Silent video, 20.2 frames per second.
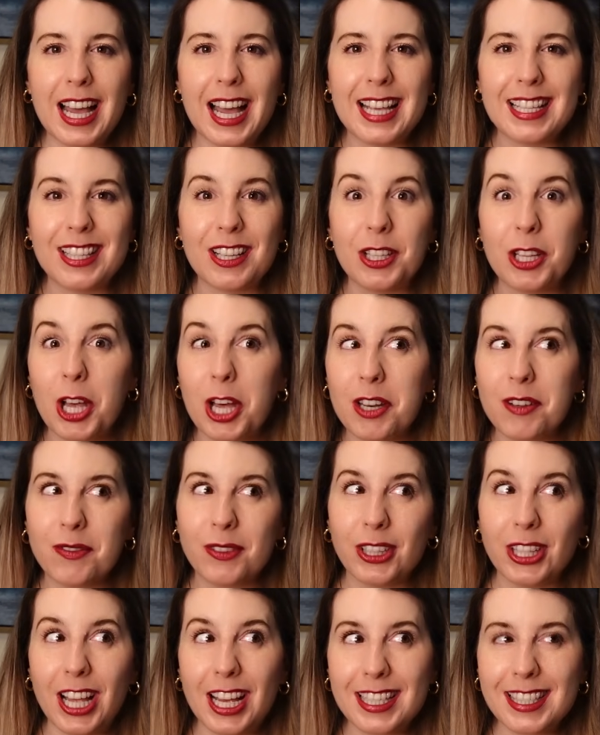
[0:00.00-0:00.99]
as a lot of
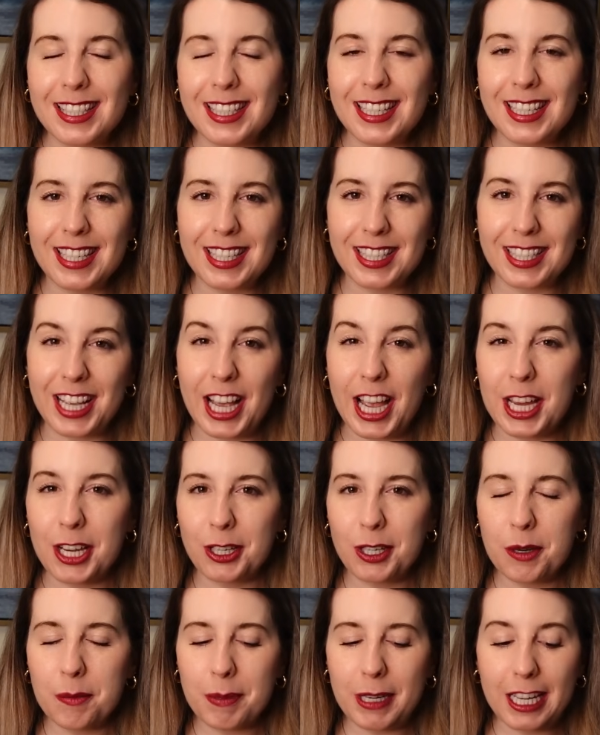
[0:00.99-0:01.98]
lust and
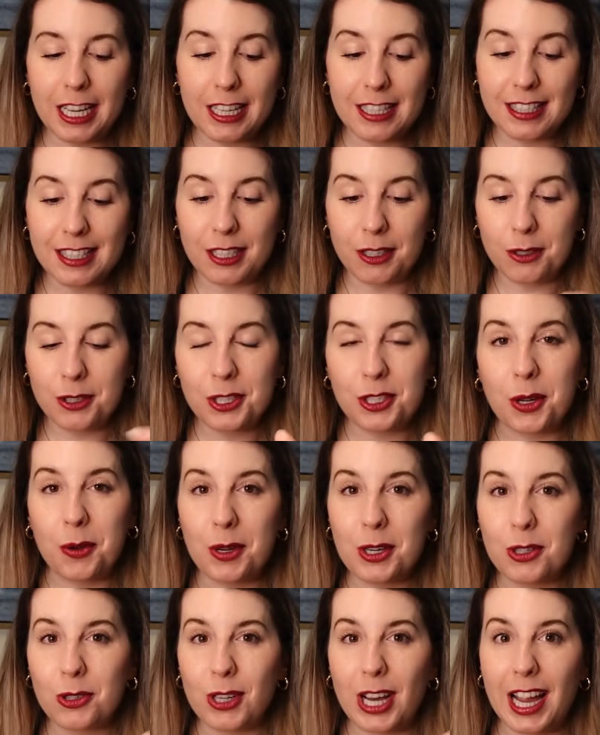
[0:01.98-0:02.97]
desire because they're so
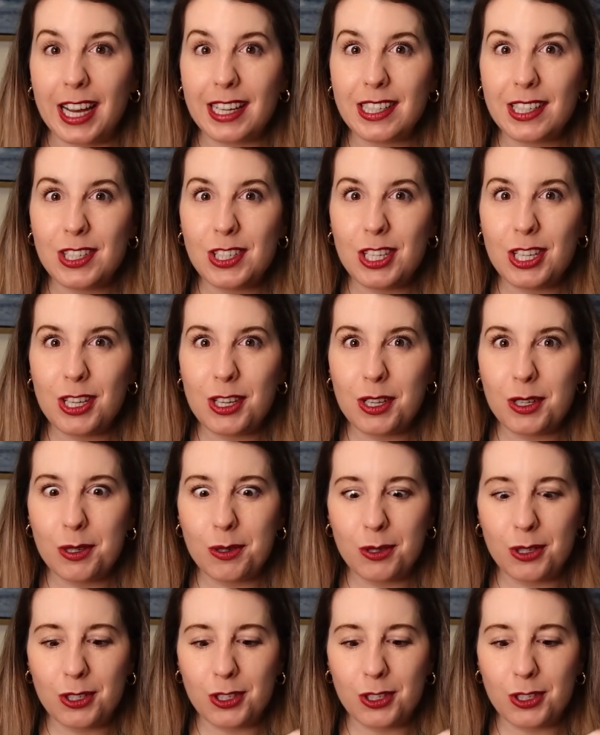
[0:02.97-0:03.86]
attracted to you.